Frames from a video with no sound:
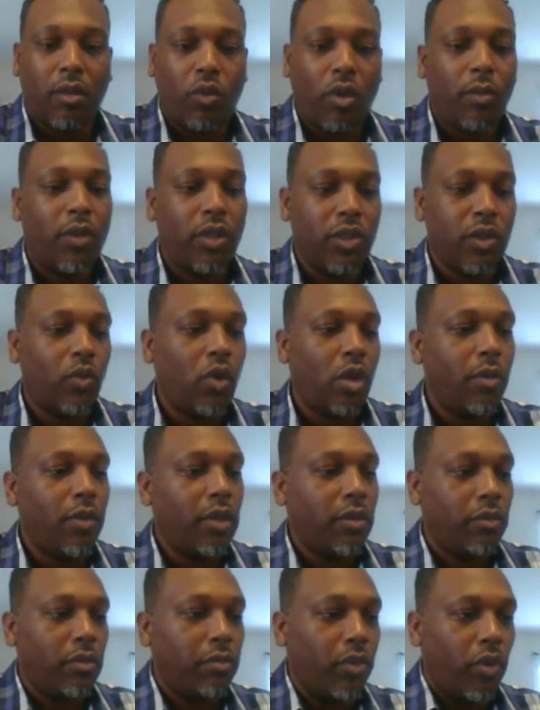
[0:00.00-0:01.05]
a woman is a
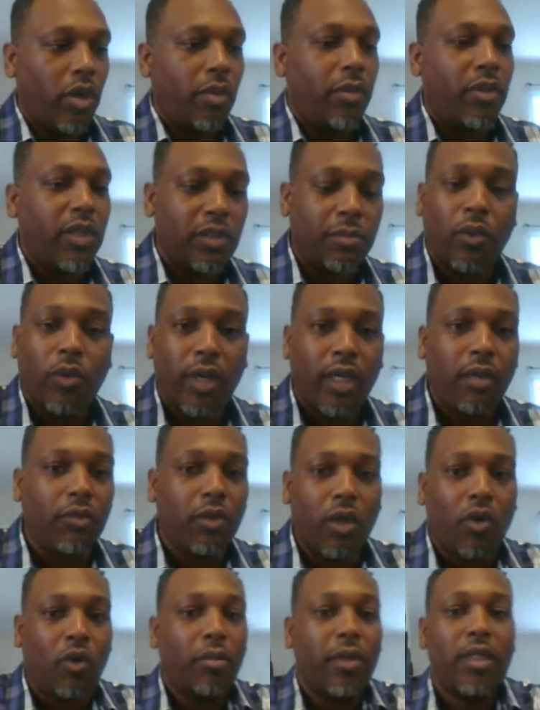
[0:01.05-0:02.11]
woman, boy means boy,
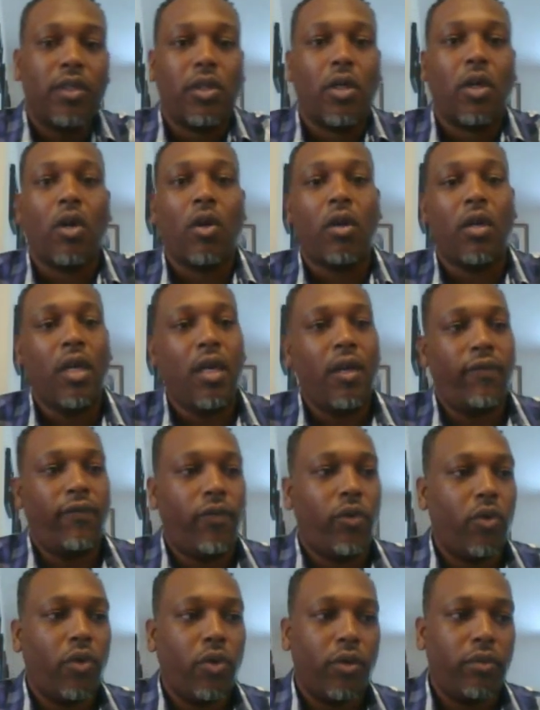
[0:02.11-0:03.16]
and girl means girl.
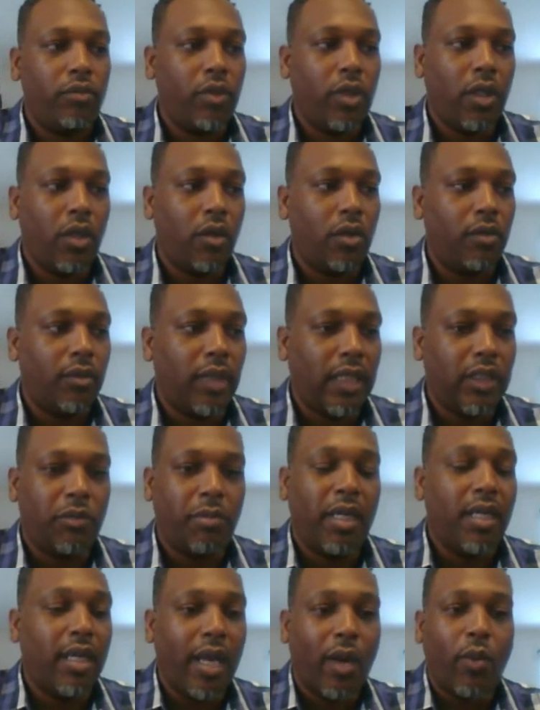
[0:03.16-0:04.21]
It's
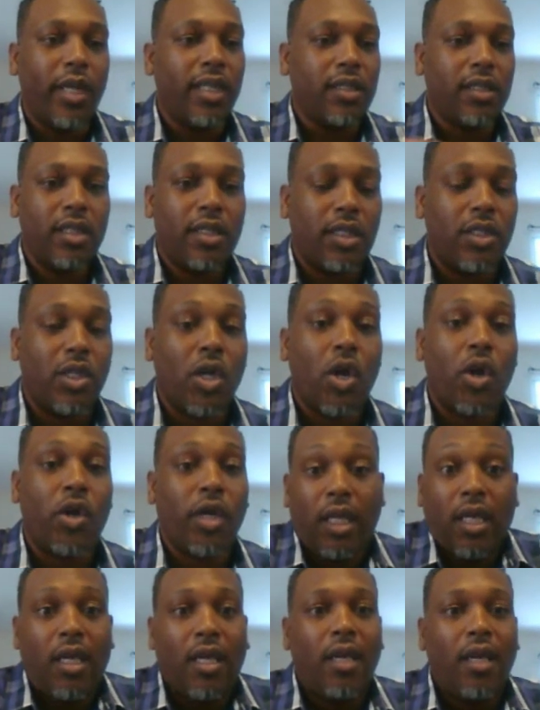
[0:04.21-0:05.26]
been that way since
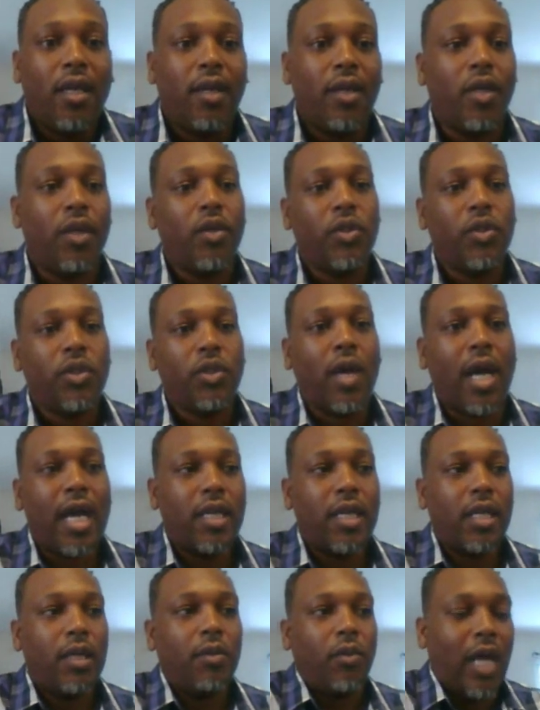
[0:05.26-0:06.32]
eternity. So I
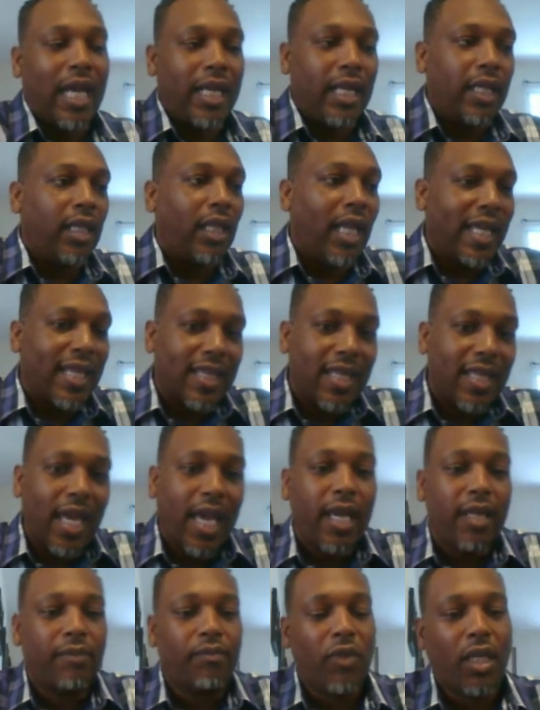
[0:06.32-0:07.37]
didn't like
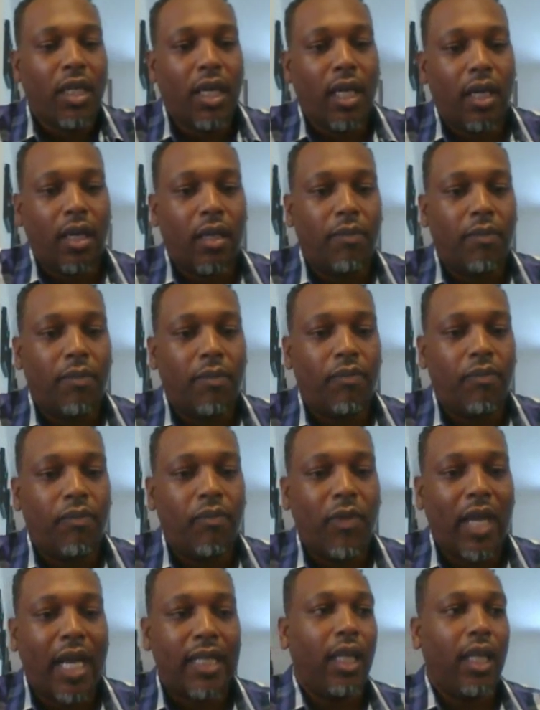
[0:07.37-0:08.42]
that. I
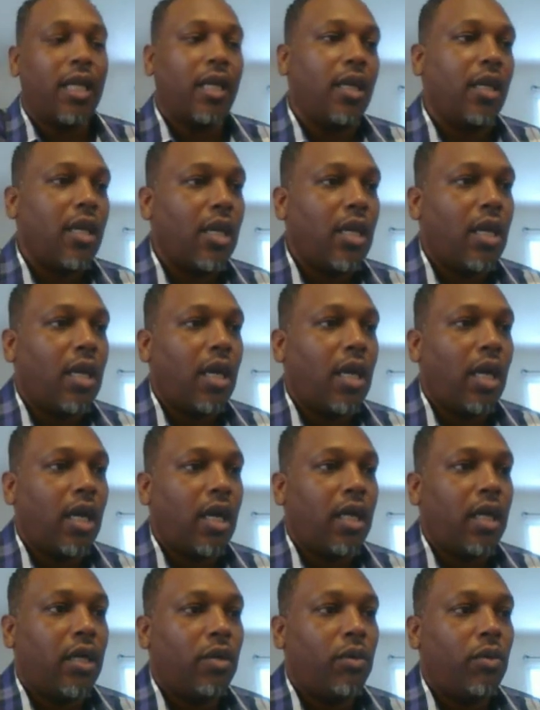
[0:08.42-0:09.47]
didn't like
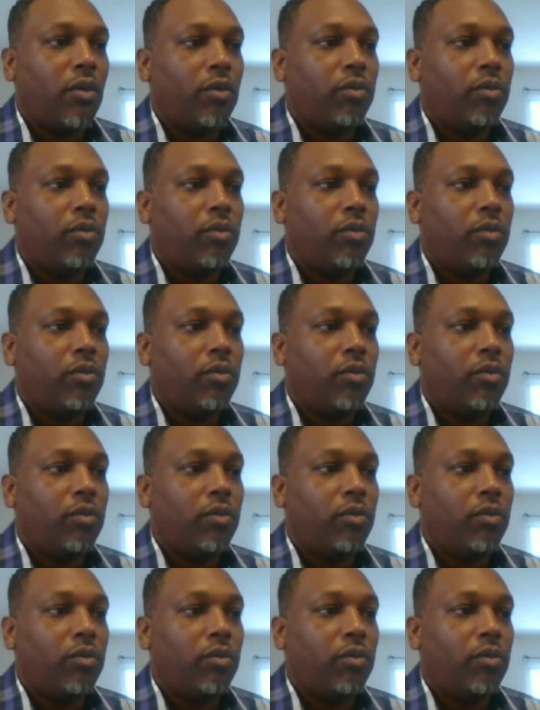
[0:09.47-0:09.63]
uh,